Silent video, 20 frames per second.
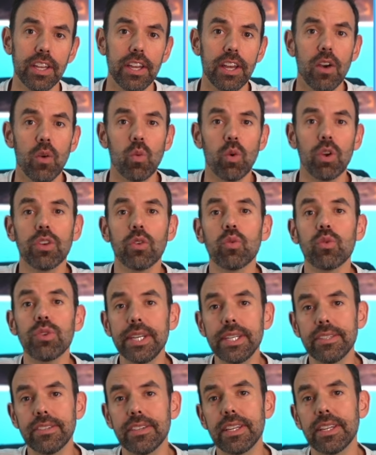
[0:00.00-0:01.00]
Well, the
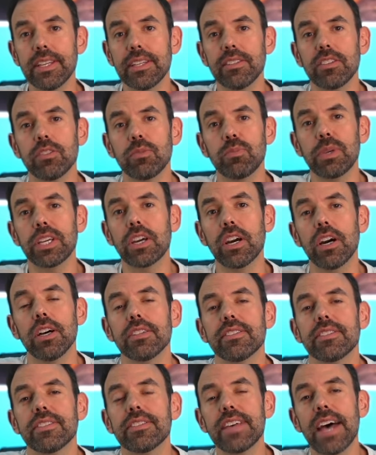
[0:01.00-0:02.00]
reason is is
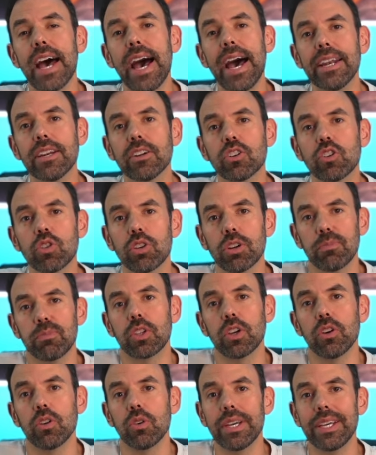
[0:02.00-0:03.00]
because that
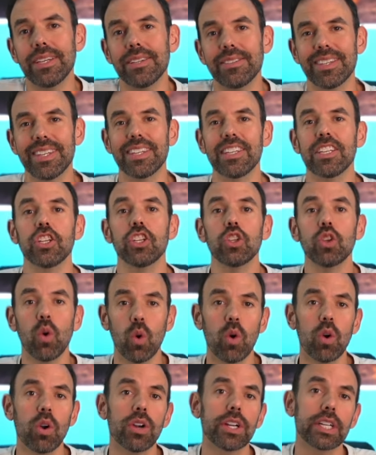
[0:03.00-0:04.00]
crypto is in
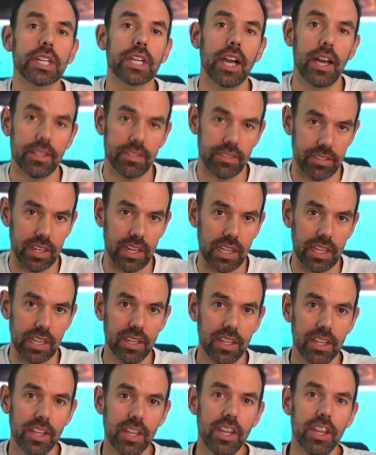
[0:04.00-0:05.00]
your custody.
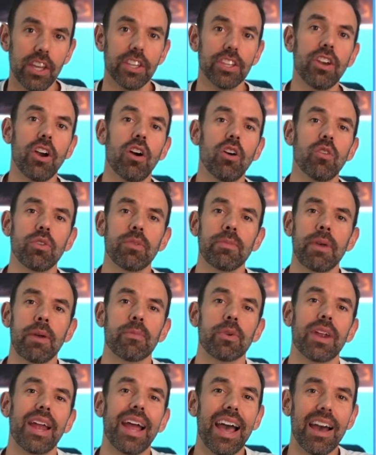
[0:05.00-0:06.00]
Y'all
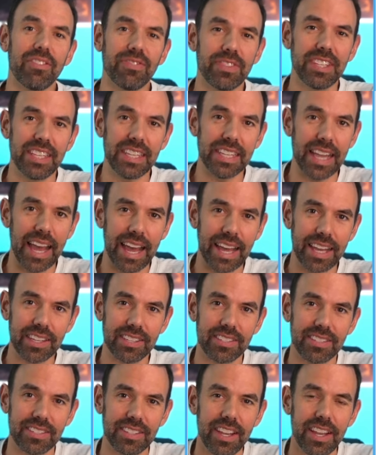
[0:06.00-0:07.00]
remember
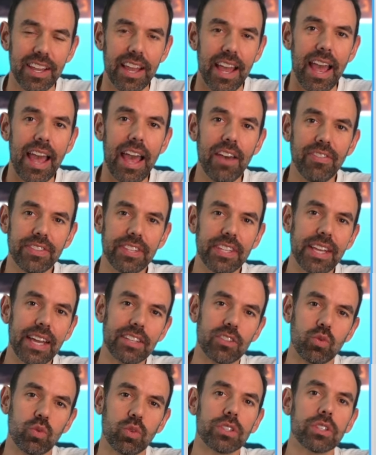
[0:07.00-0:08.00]
FTX?
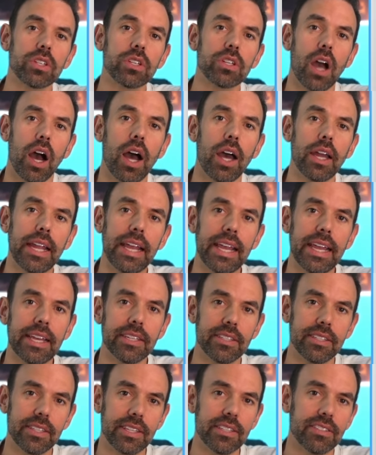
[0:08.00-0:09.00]
FTX was not
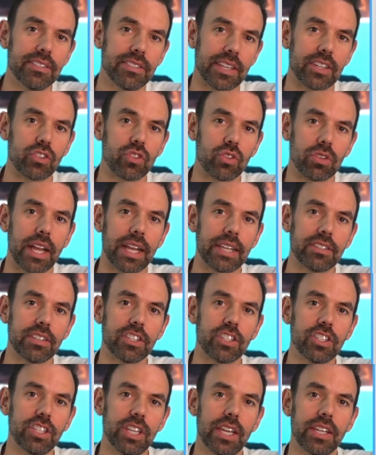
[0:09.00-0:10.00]
a decentralized
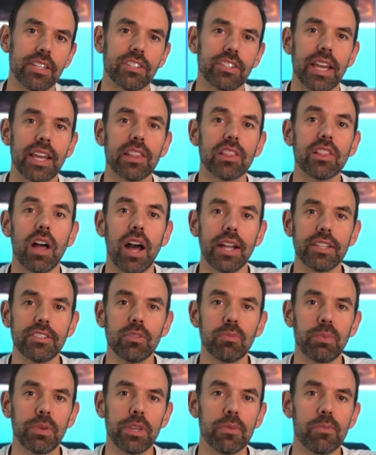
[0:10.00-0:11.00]
exchange, and lots
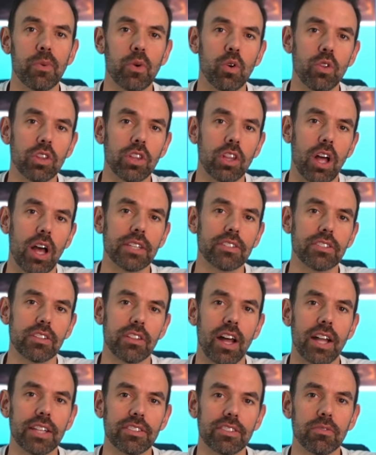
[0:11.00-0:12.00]
of people lost
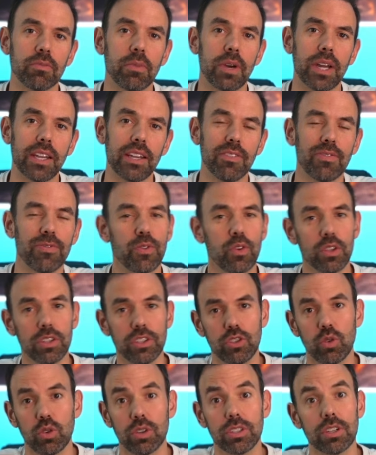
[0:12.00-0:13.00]
lots of money for the
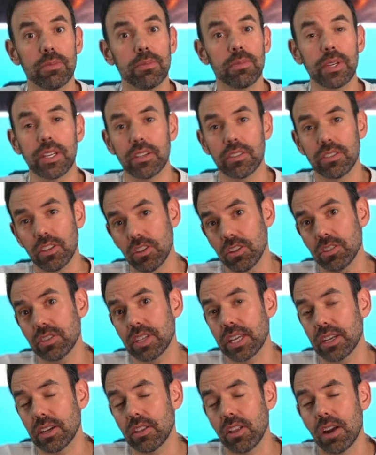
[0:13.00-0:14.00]
short term because it looks
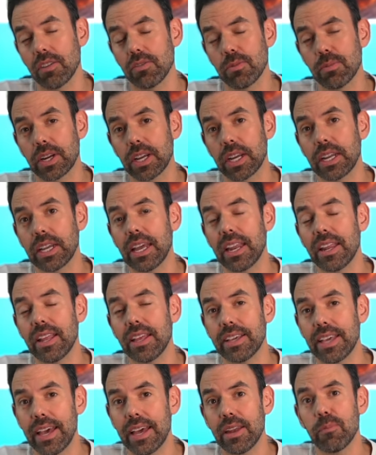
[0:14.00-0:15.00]
like a lot of them are going
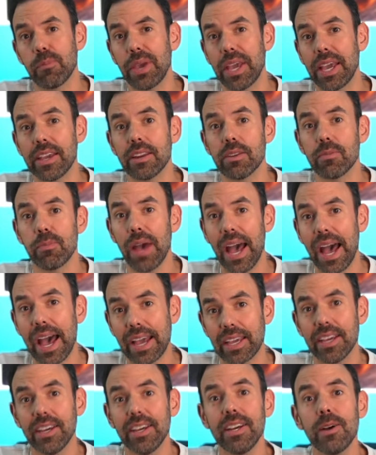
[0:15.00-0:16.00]
to get paid
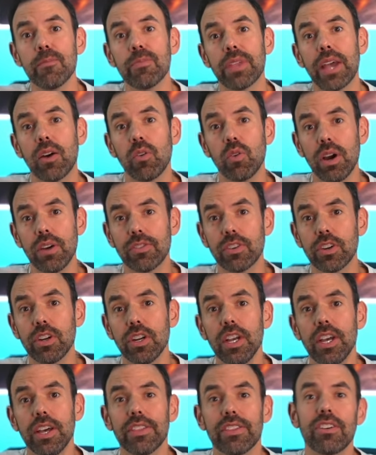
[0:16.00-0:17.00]
back.
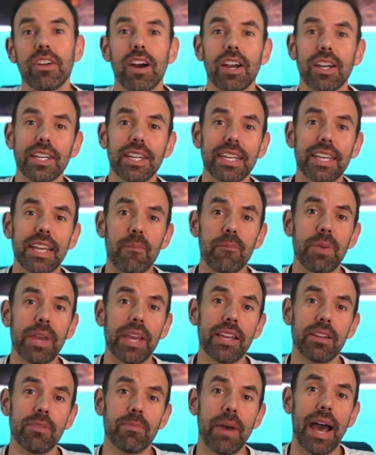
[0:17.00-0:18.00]
However, they're not going to get
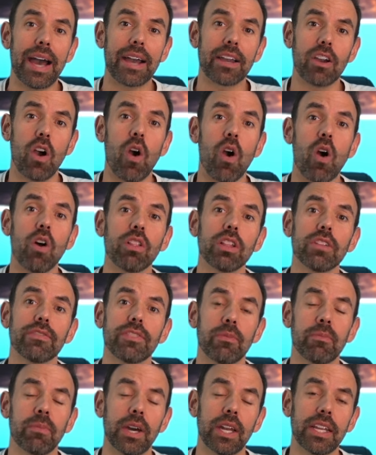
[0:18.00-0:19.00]
paid back all of
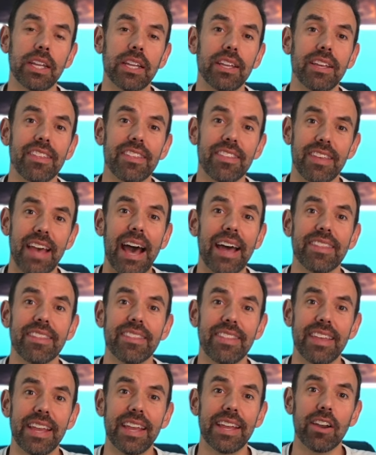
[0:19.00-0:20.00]
the money that
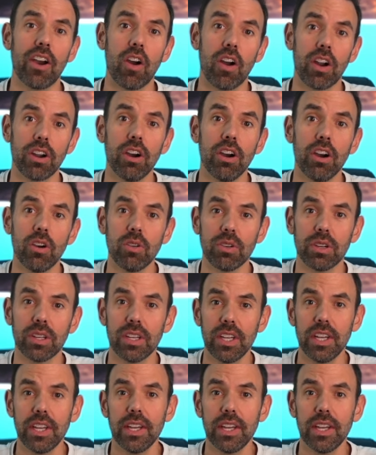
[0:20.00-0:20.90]
they are owed.